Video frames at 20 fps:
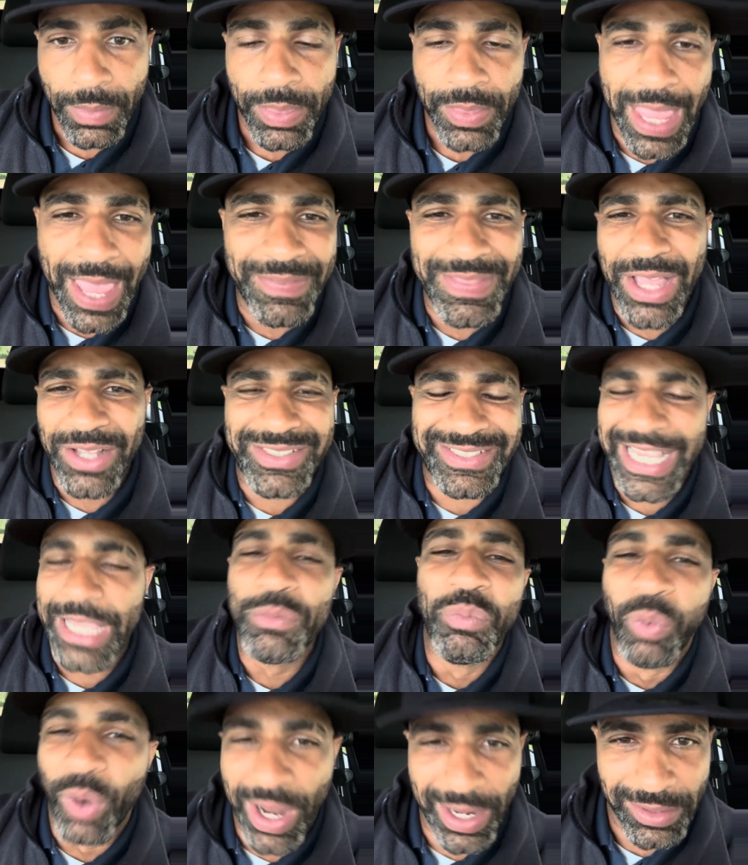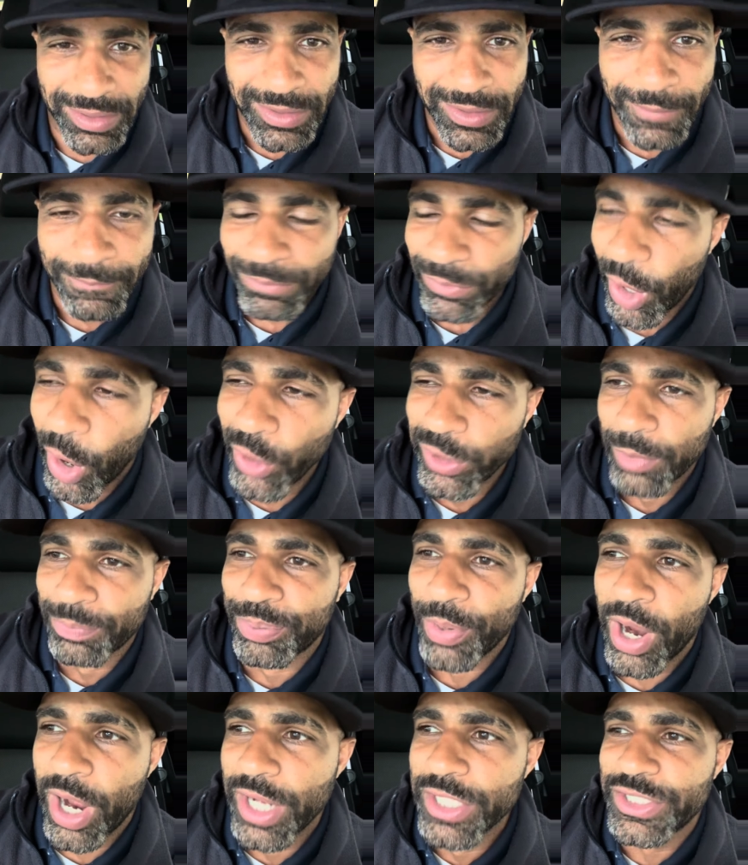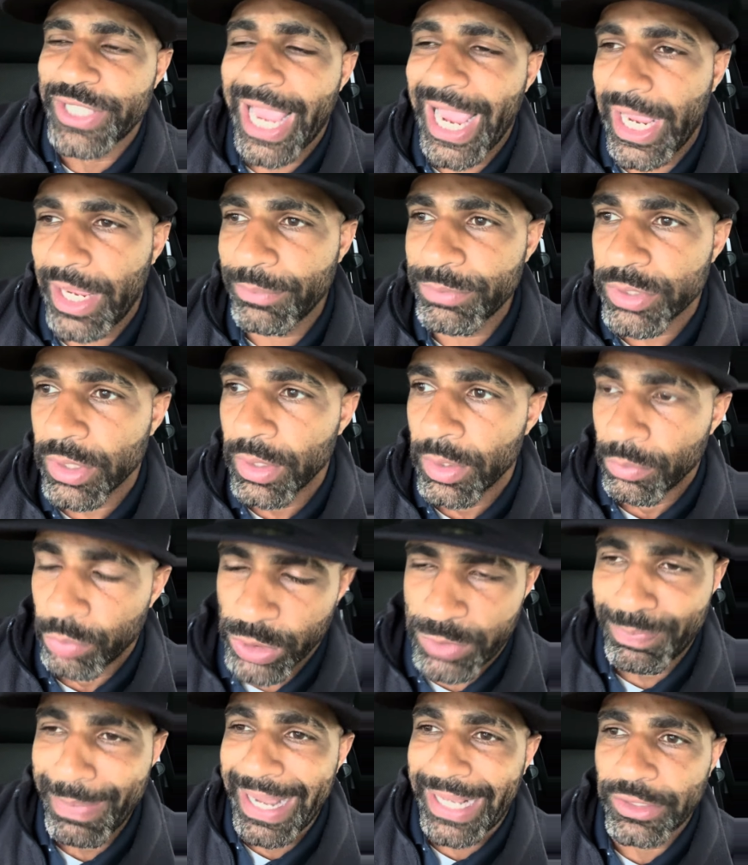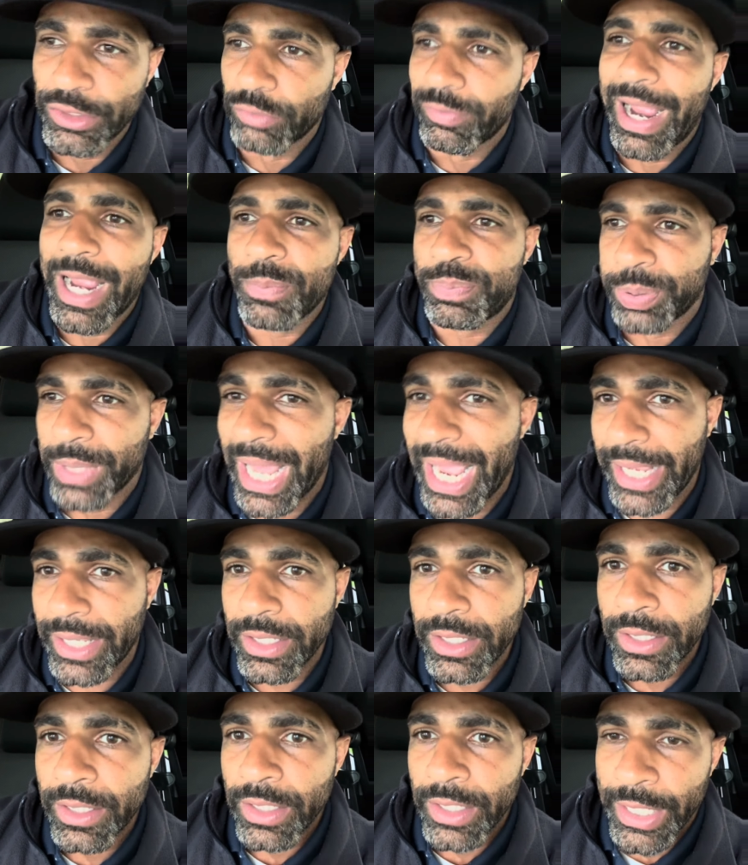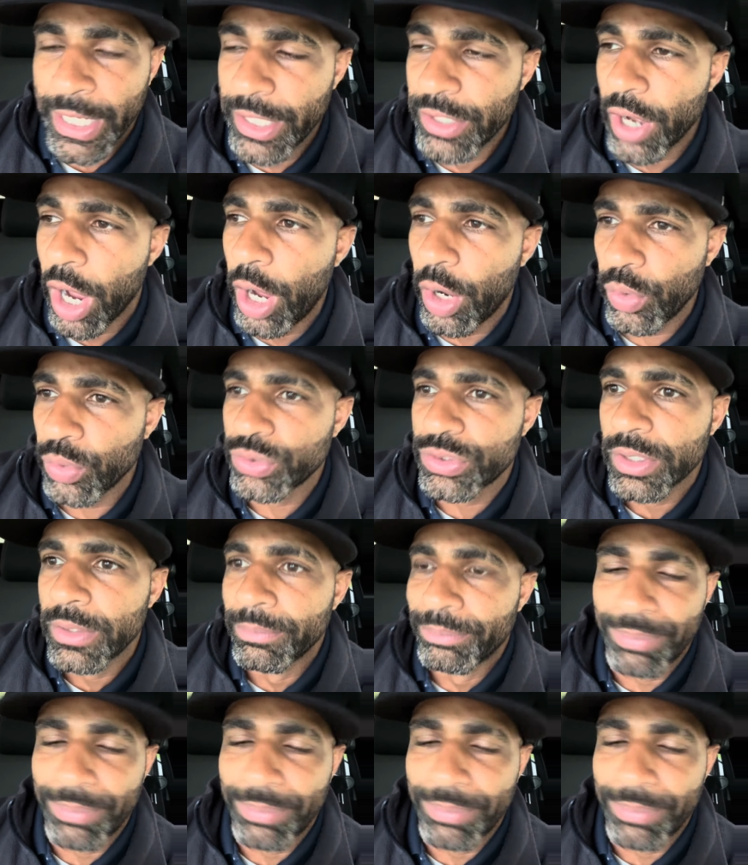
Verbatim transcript: And they'll say what? Oh, LeBron James was making the right play. He knows.